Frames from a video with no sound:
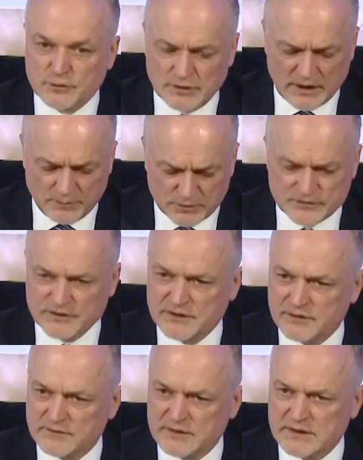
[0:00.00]
where
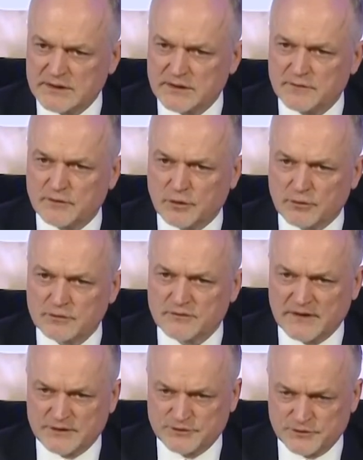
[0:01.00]
they've
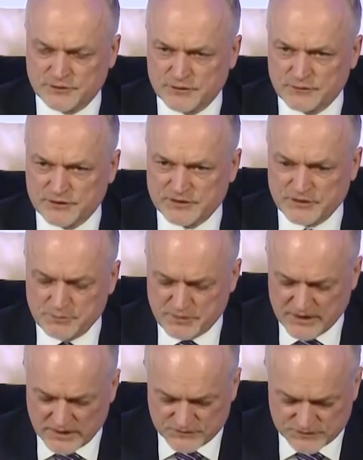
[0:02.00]
made a
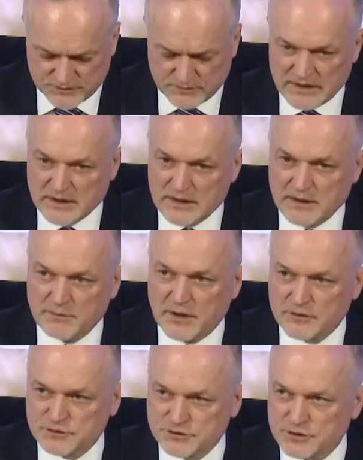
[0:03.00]
positive
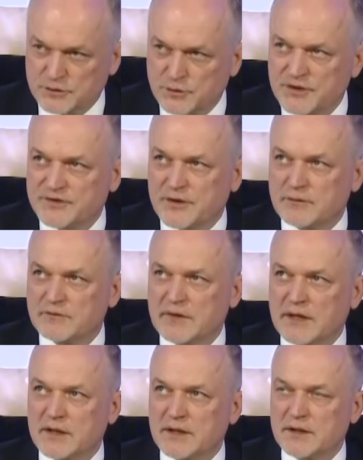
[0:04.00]
contribution to where we are in
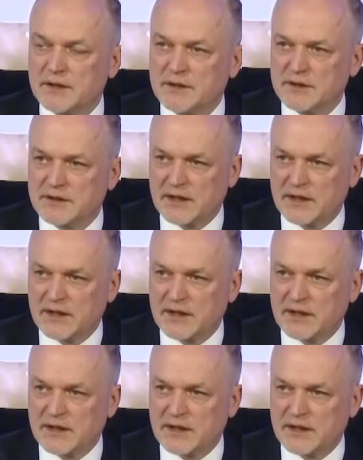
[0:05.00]
2021.